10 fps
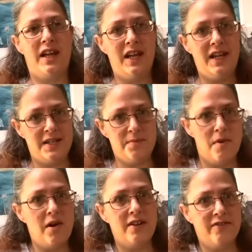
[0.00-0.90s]
It is
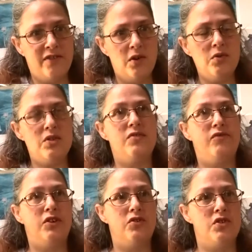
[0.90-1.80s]
my fault
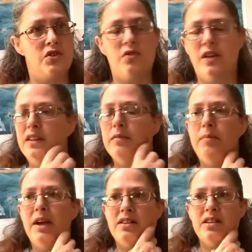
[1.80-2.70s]
for not storing them
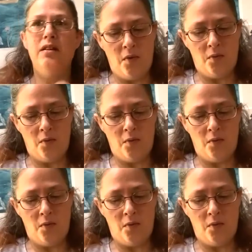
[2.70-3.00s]
better.